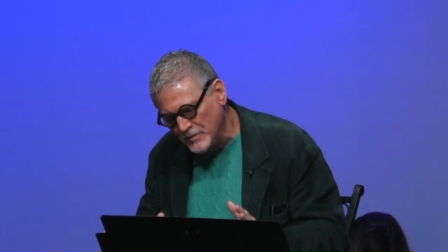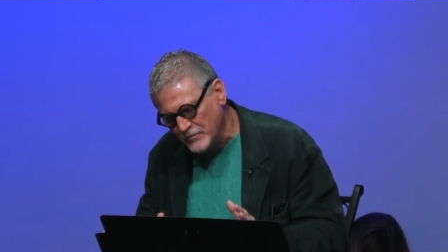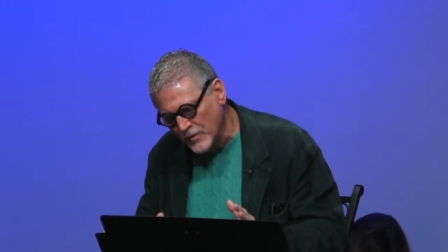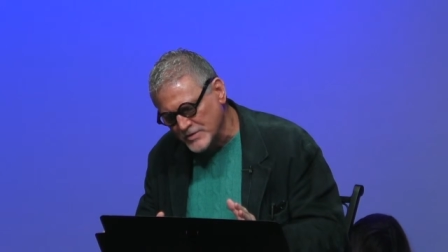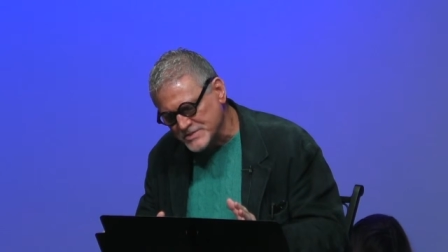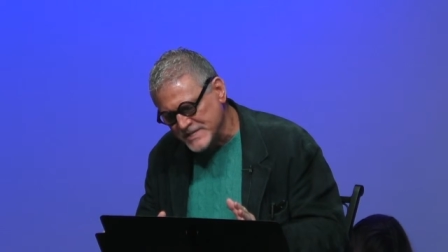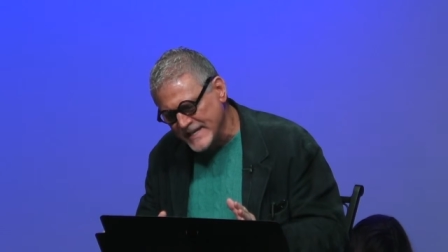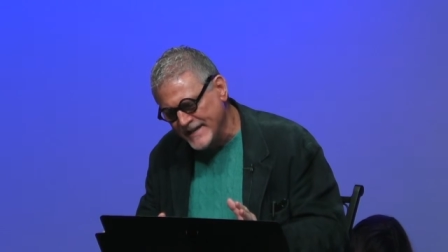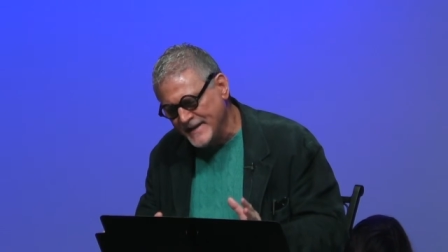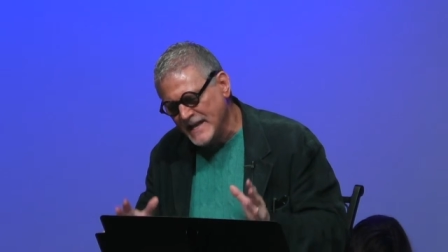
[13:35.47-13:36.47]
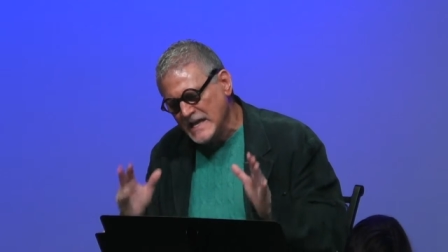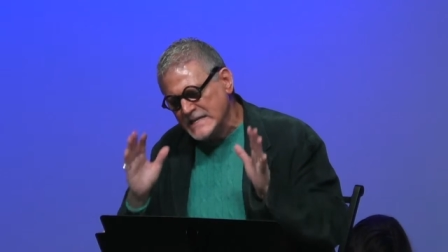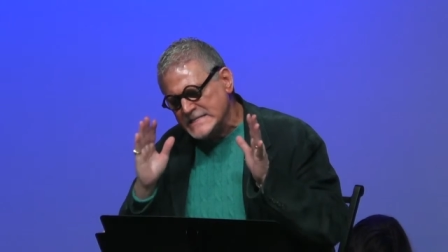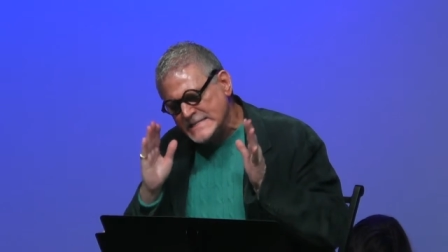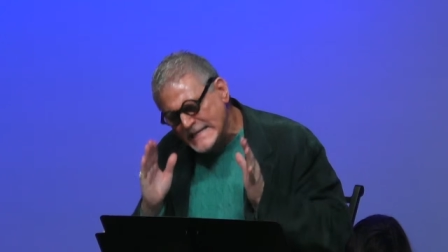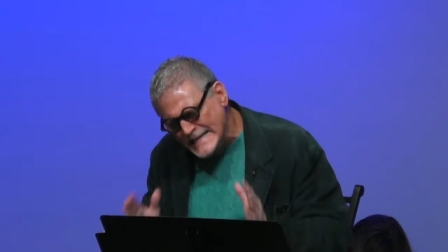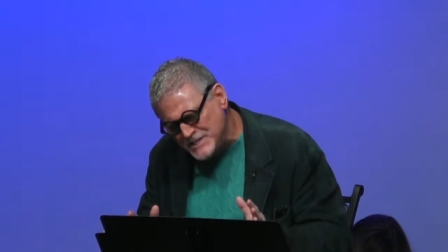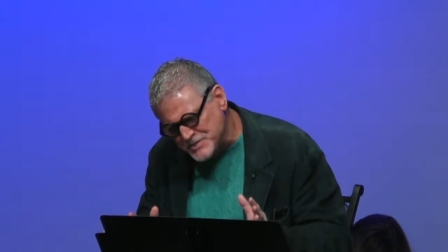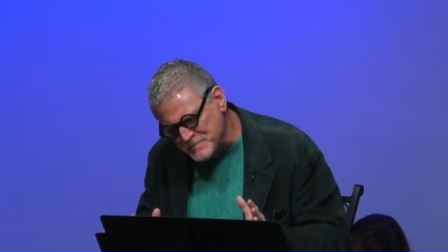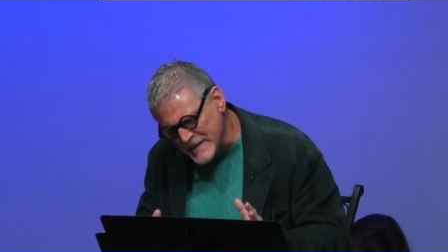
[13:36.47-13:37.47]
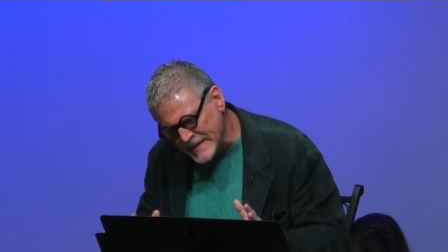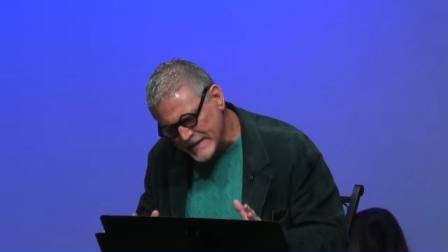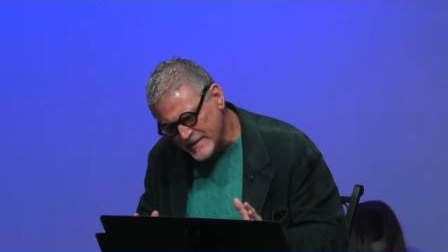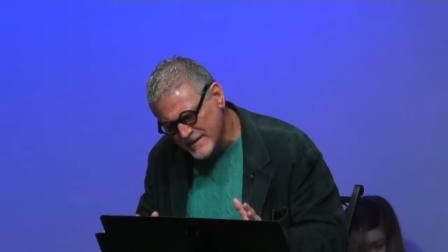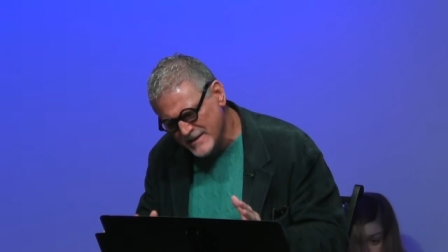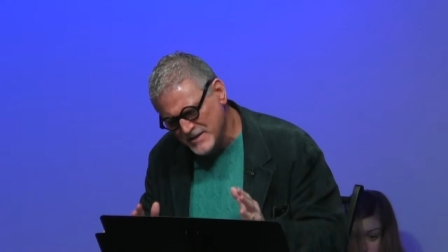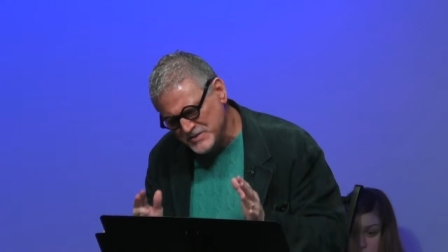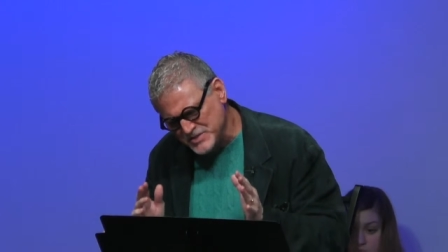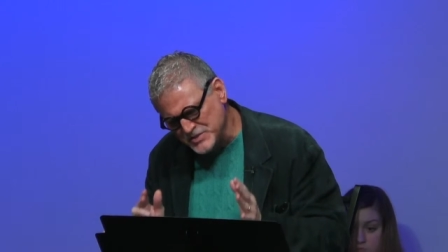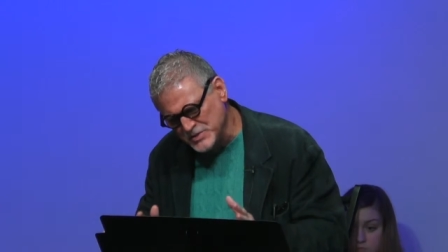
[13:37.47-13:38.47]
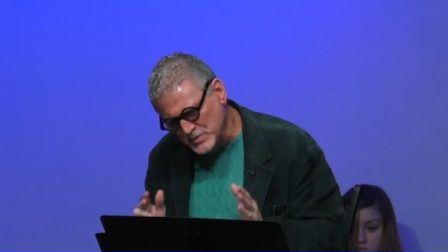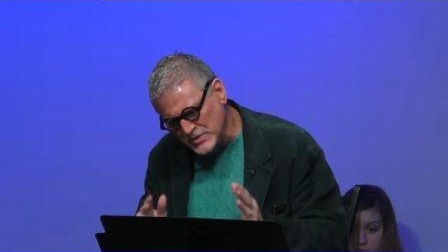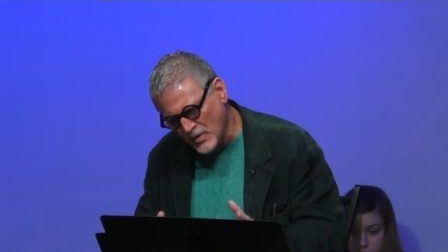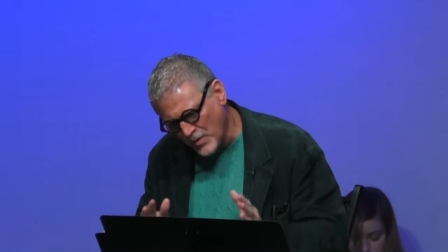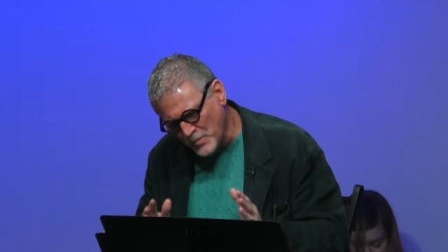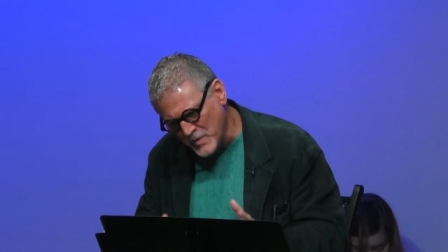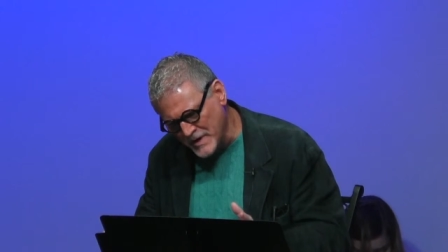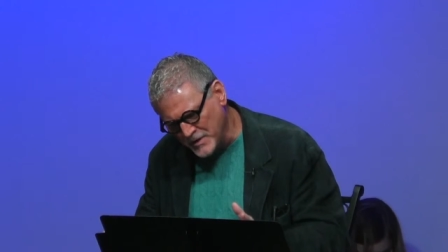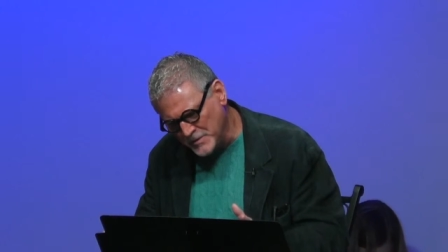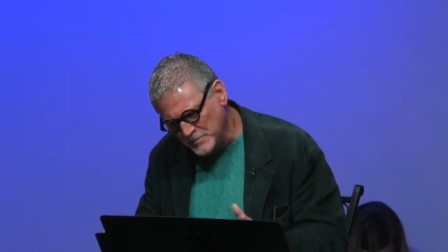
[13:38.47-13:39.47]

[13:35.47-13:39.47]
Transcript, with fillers: Verse 10 Teach me to do your will,